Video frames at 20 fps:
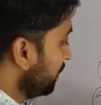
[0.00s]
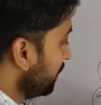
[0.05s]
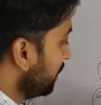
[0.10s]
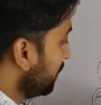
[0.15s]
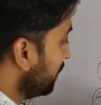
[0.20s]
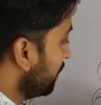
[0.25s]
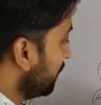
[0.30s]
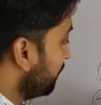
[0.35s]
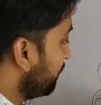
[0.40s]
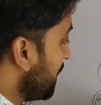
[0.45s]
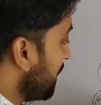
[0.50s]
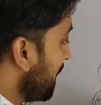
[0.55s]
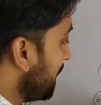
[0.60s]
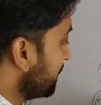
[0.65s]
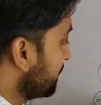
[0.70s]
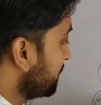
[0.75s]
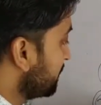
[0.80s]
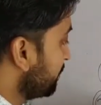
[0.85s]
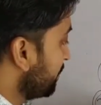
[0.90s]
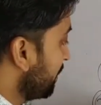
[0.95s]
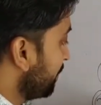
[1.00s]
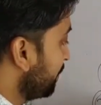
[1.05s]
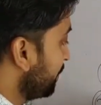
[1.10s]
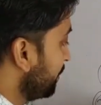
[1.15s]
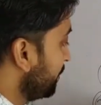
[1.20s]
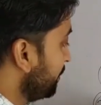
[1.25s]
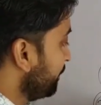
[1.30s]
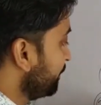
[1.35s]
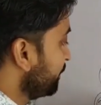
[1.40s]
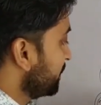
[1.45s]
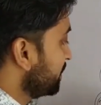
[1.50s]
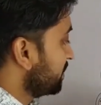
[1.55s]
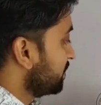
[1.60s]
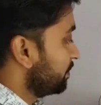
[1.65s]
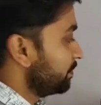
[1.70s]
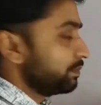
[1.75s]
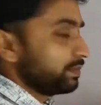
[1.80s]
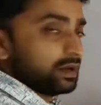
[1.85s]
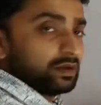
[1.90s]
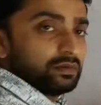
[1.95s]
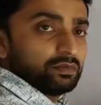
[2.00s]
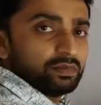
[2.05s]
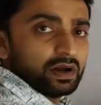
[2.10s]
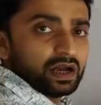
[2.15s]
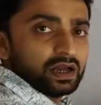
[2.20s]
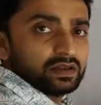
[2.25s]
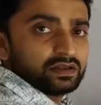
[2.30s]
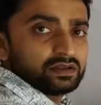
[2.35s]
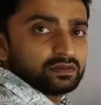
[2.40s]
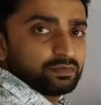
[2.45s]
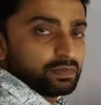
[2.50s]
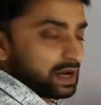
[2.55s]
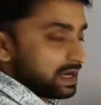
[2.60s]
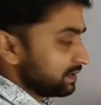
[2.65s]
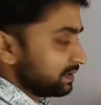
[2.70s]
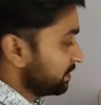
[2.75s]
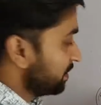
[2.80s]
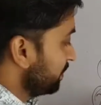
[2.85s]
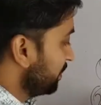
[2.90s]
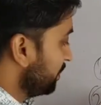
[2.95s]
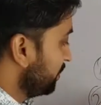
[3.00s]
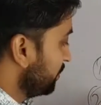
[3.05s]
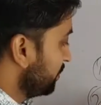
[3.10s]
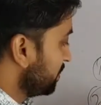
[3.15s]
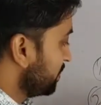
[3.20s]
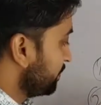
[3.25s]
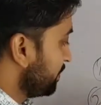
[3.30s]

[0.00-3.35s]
In a past, simple past continuous,